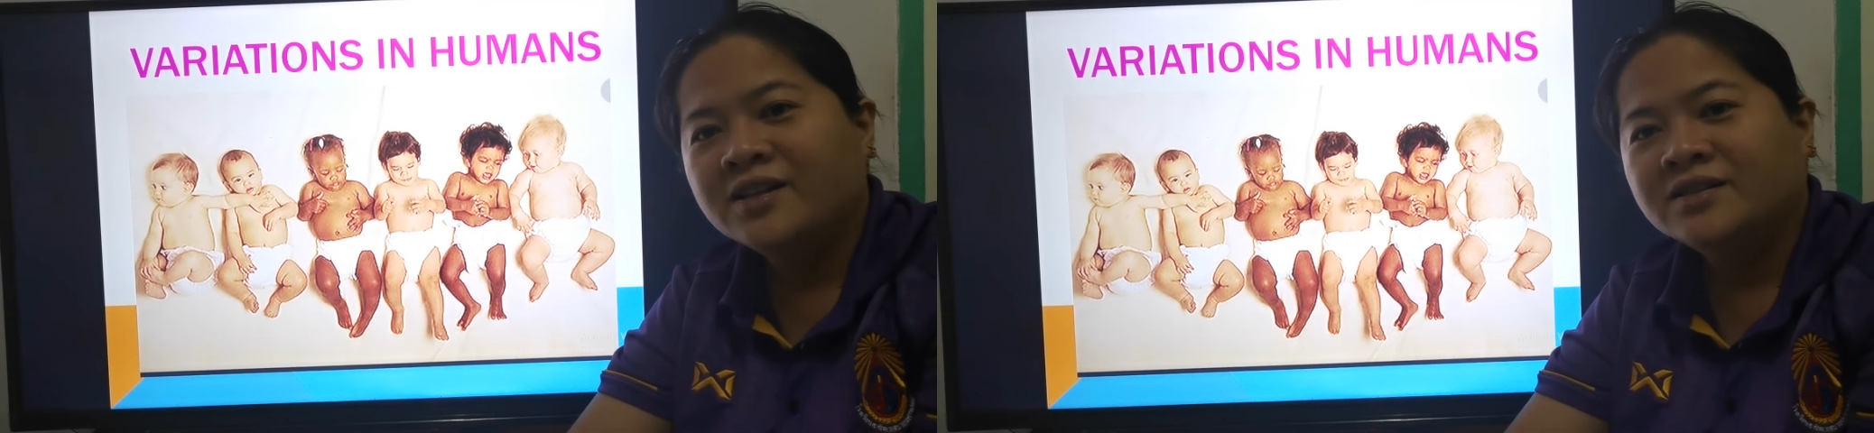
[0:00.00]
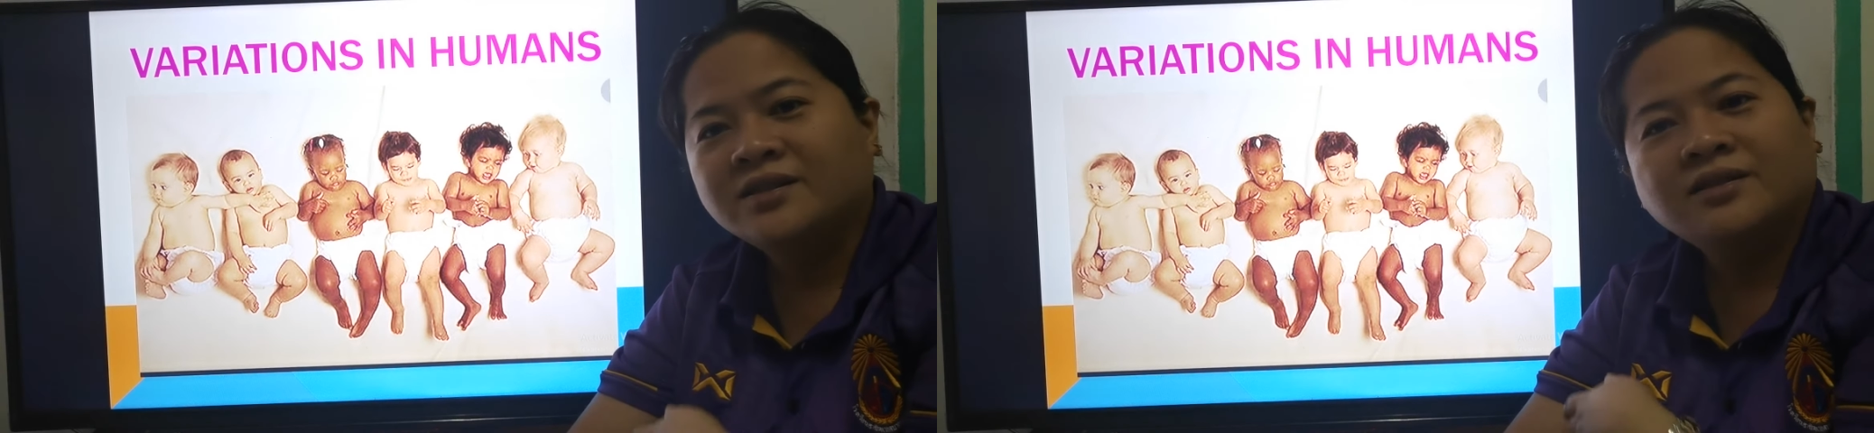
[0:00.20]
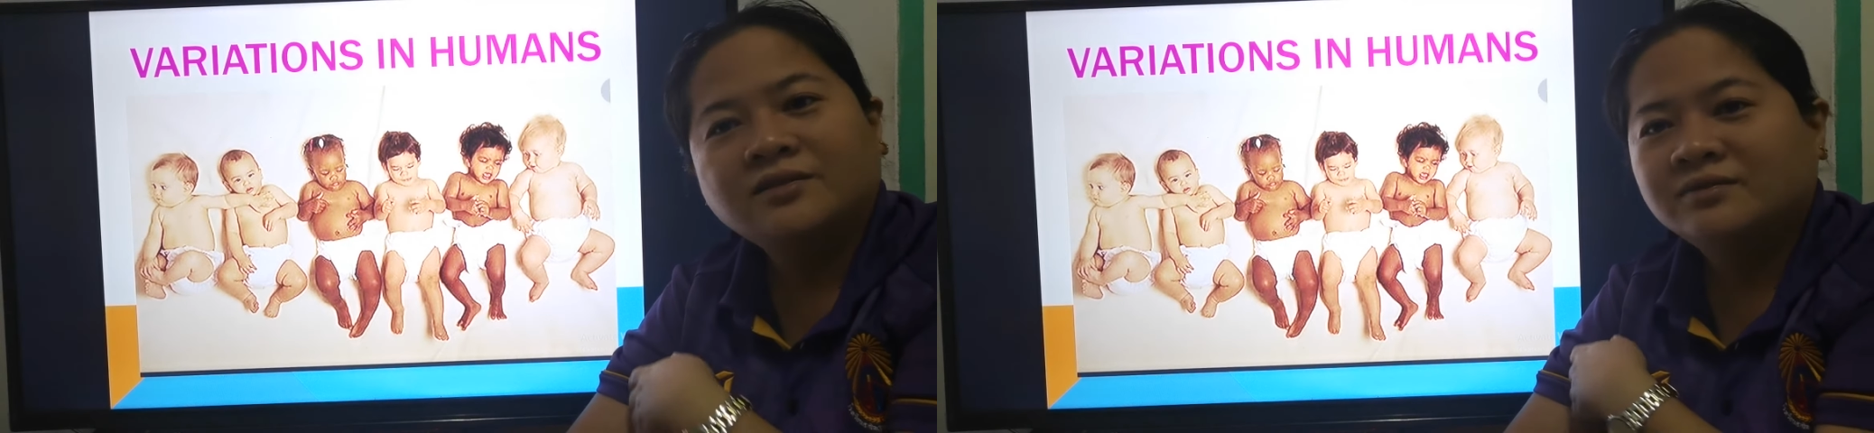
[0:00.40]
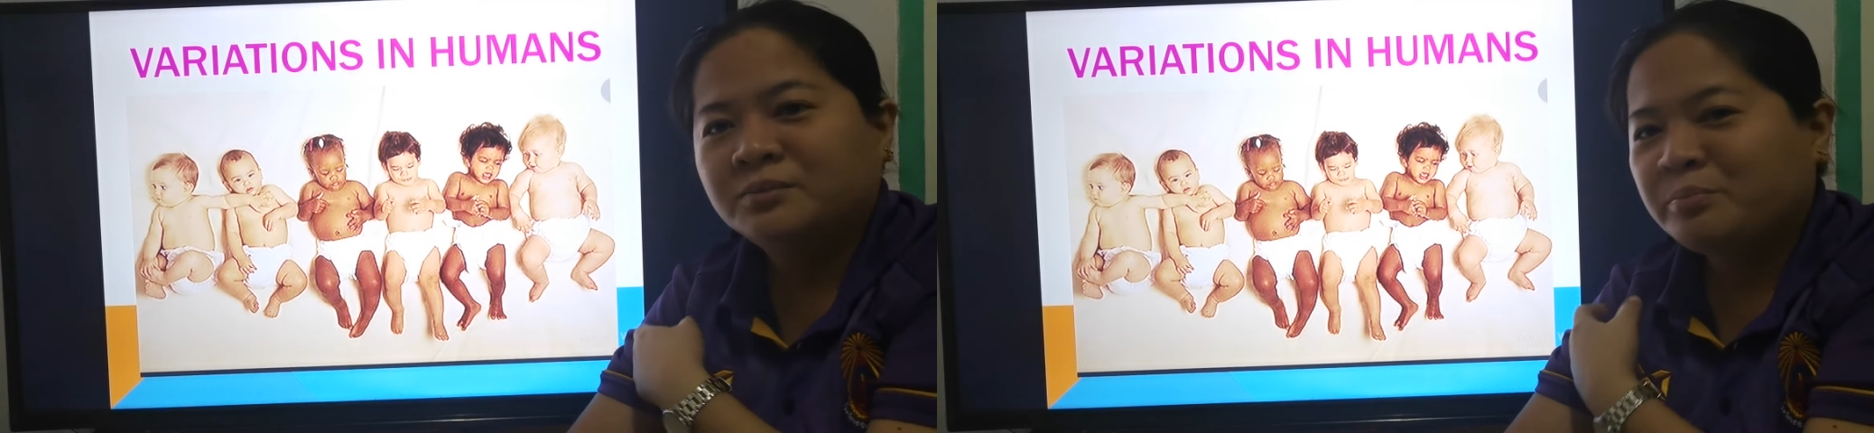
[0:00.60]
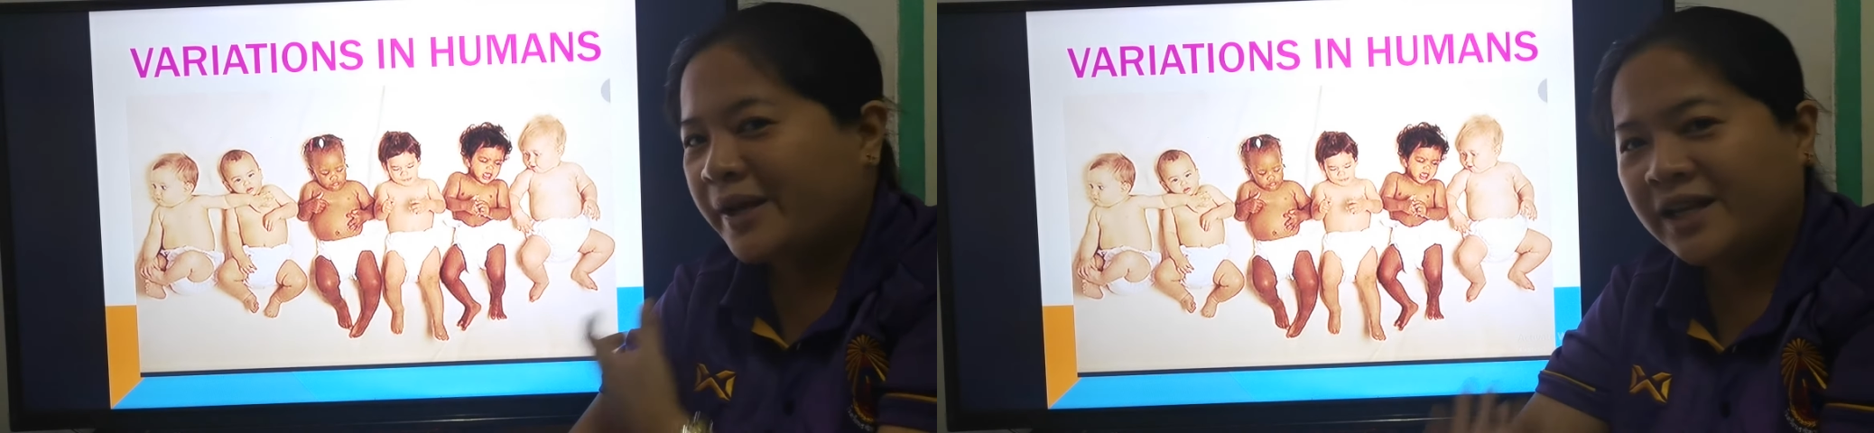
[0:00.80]
So
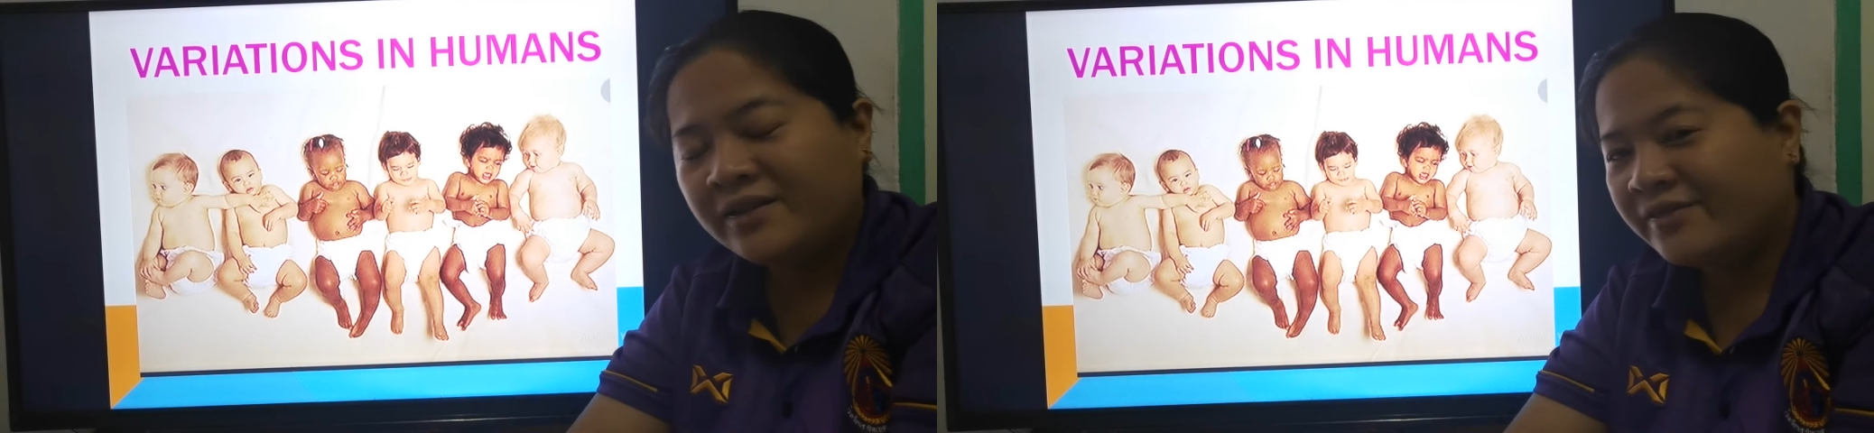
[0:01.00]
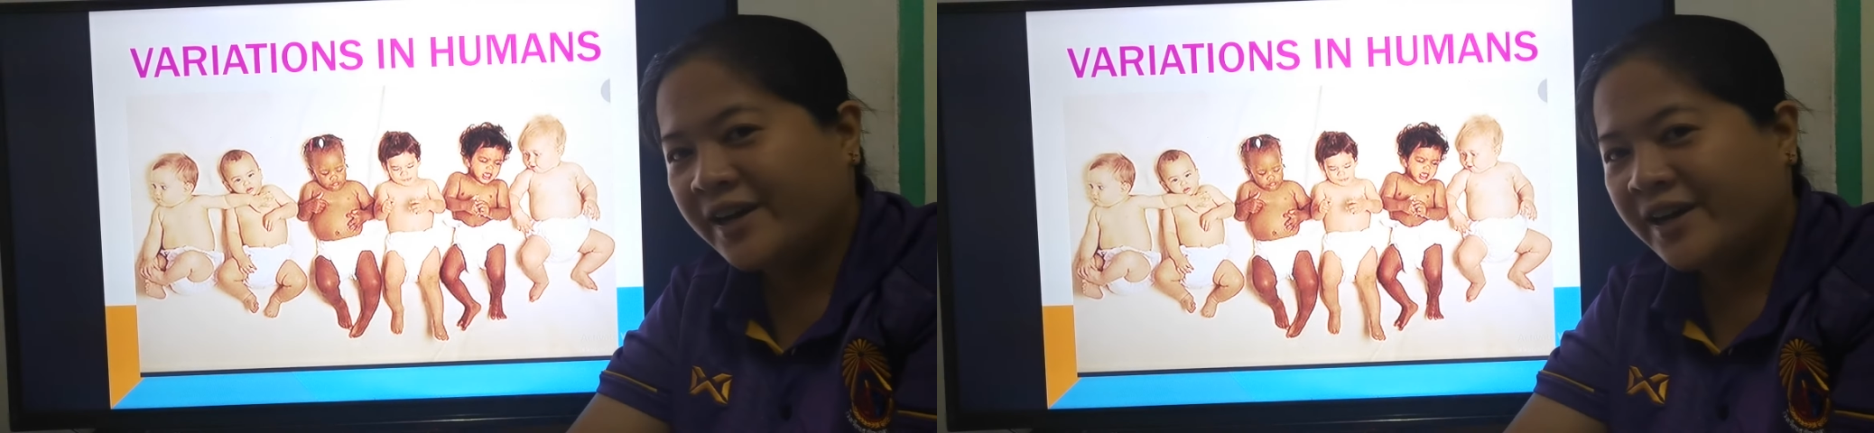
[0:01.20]
many